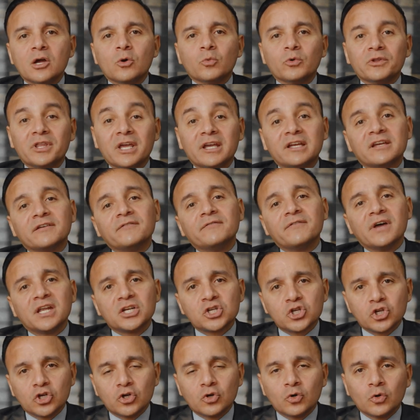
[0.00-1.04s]
With a
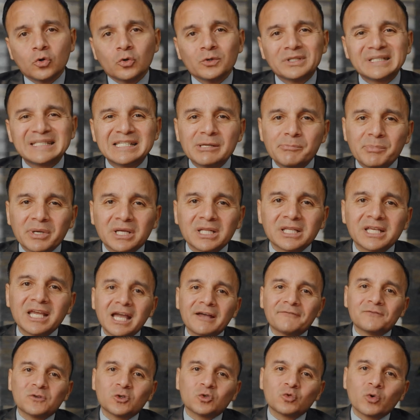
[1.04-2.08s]
conventional, typically
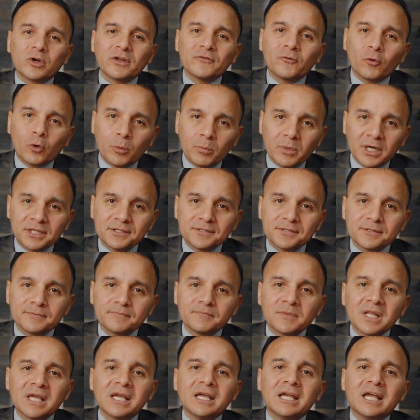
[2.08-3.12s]
after 24 months
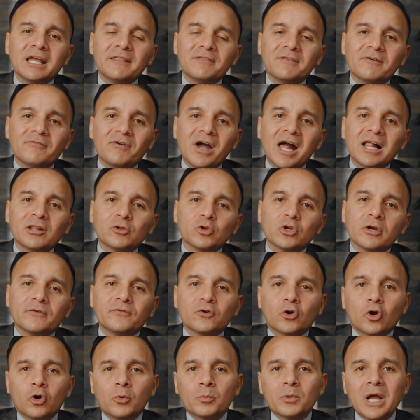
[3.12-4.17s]
and the value of
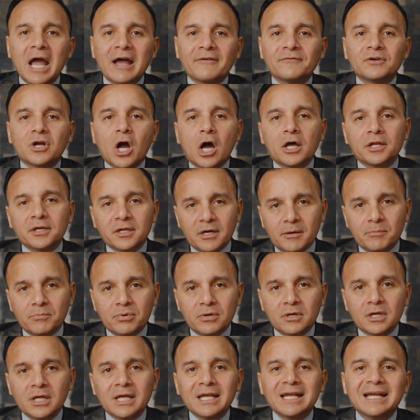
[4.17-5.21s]
your home have gotten
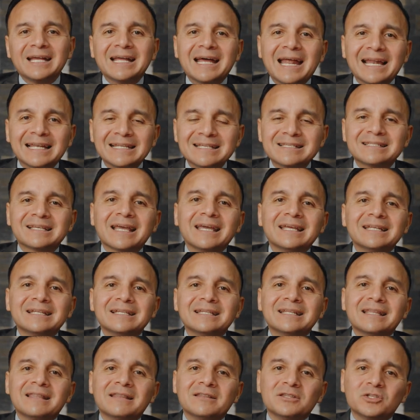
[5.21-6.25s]
up, at least
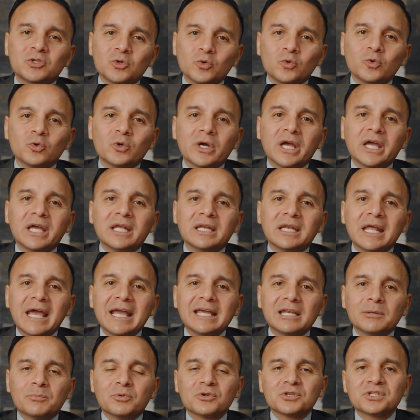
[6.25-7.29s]
getting to an
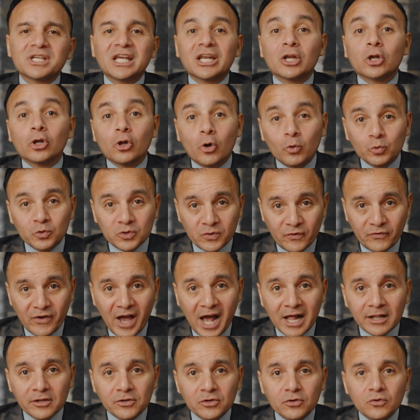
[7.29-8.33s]
80% loan to
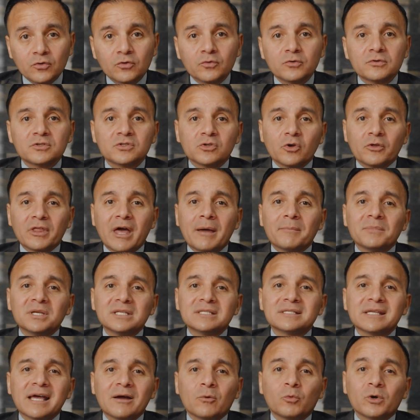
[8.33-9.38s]
value. So that
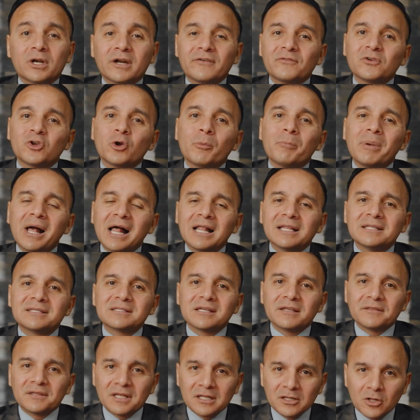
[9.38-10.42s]
means that whatever your balance
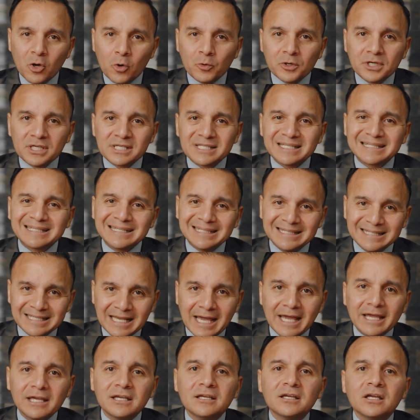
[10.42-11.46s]
on the loan is
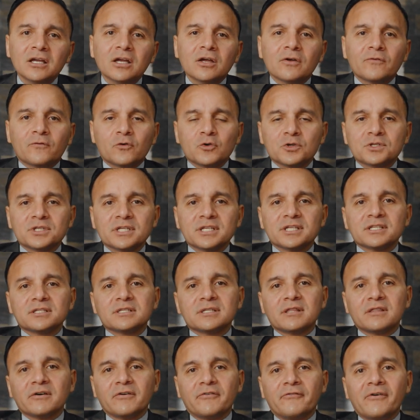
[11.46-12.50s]
today
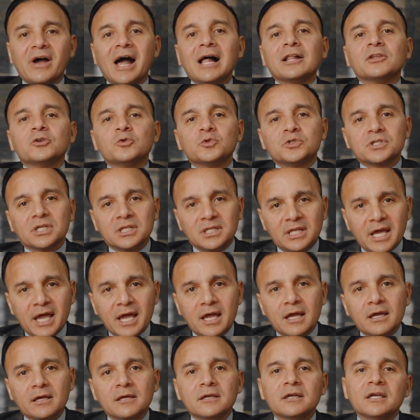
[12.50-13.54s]
versus the value
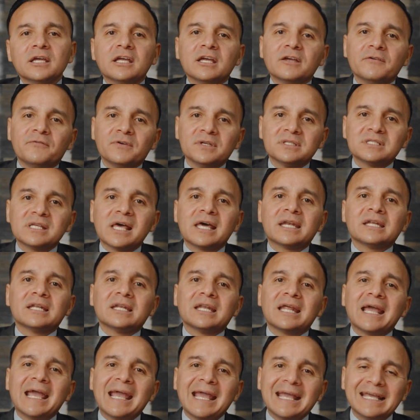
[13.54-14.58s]
today, if it's at
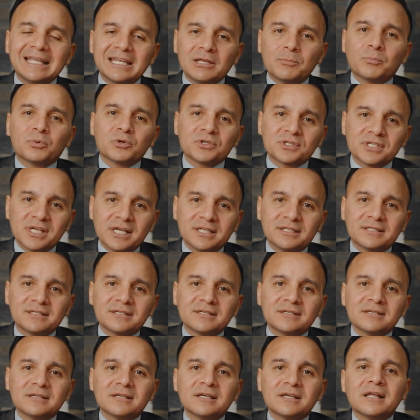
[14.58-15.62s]
an 80%,
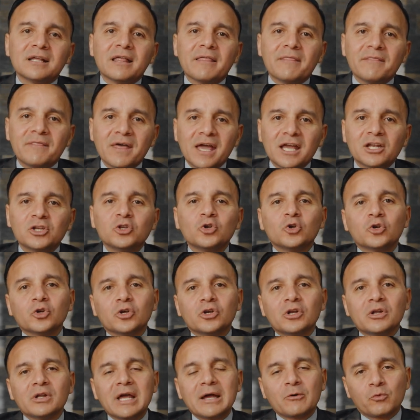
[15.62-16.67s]
then you
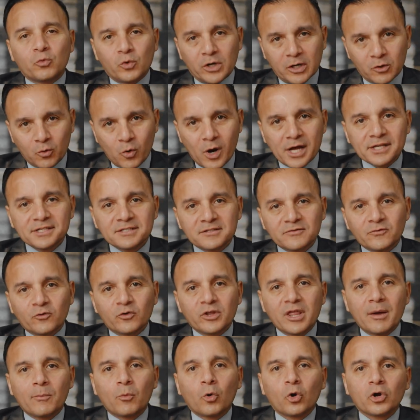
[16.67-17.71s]
could request
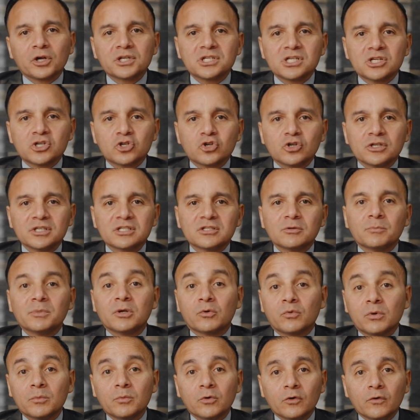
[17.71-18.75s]
for that mortgage insurance to be
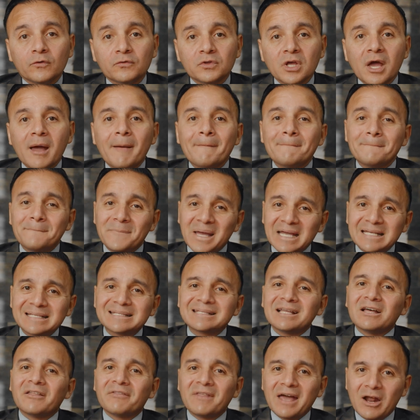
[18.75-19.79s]
removed
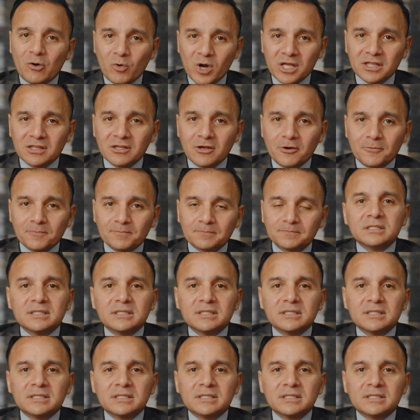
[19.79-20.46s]
based on that right there.